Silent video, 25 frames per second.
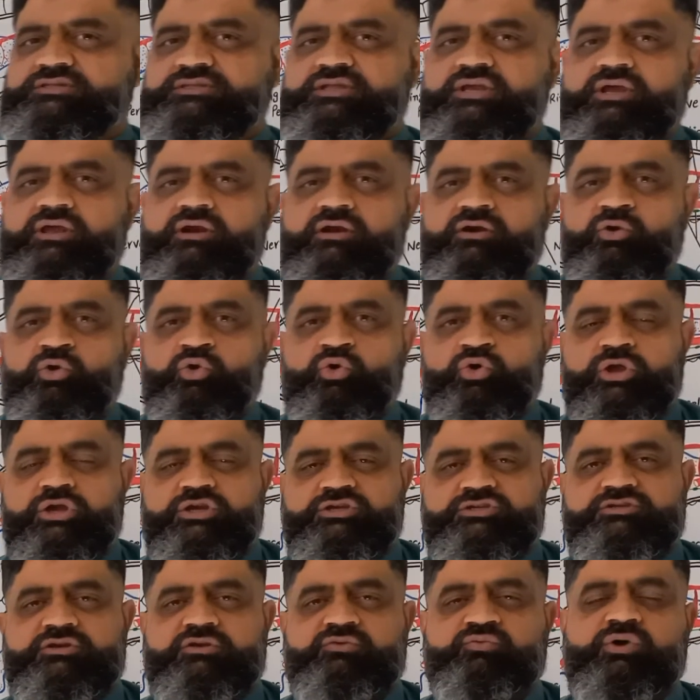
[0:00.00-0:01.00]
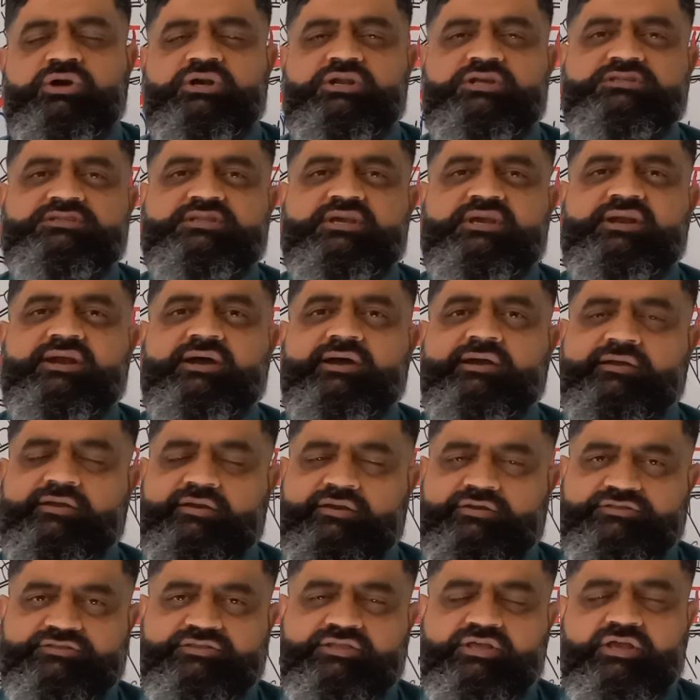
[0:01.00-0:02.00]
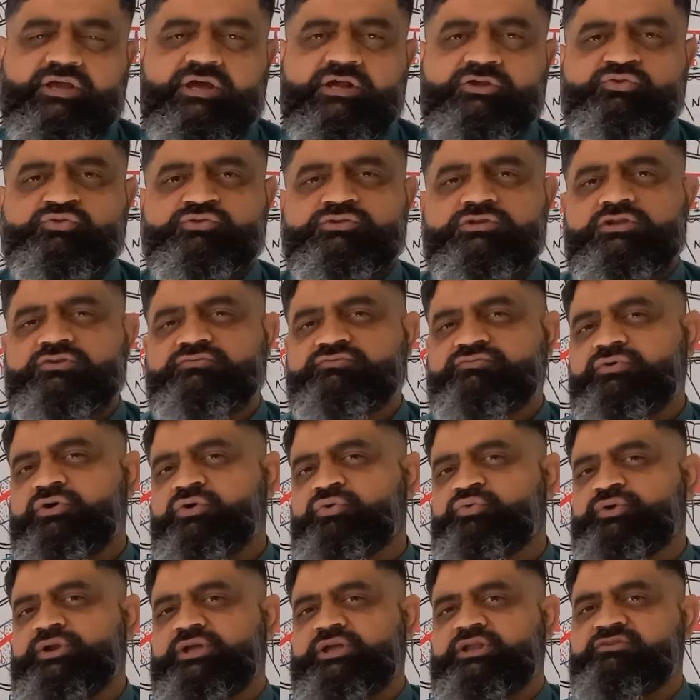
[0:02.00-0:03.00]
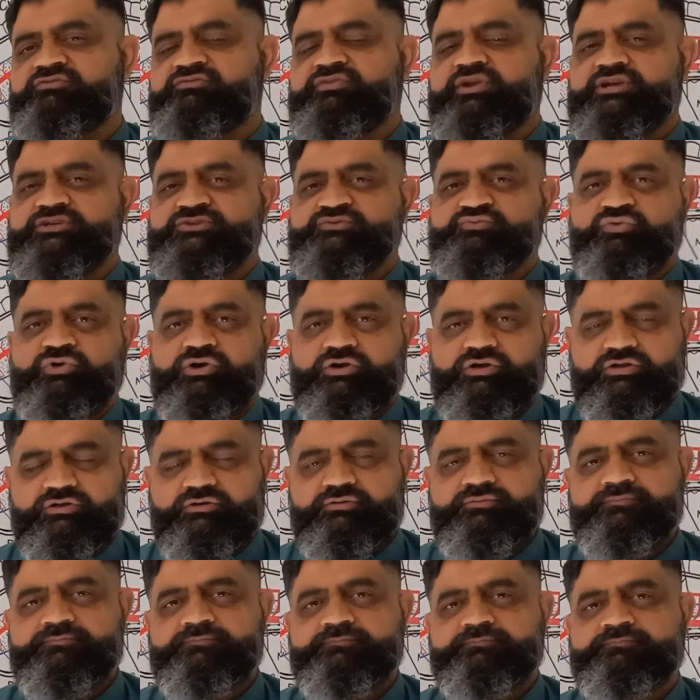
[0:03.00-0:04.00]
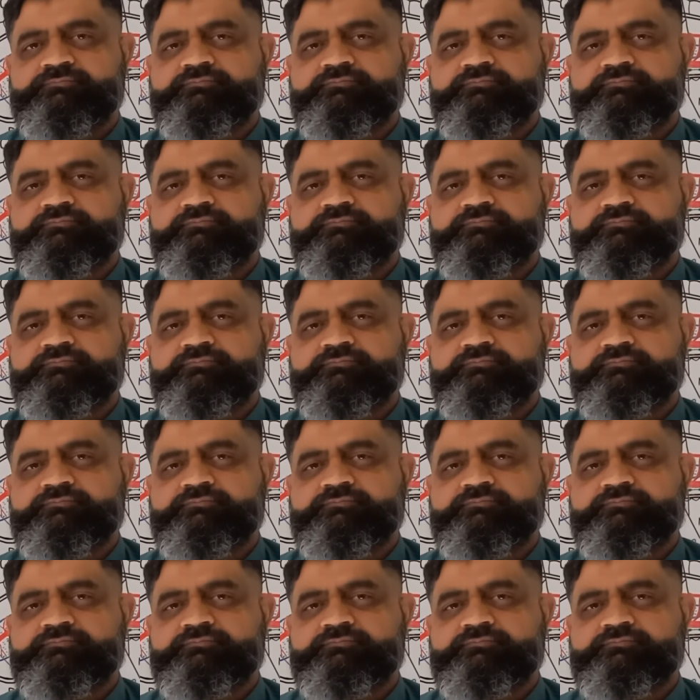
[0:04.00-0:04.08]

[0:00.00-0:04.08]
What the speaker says: is their location, what is their occurrence? They are usually found in fresh water,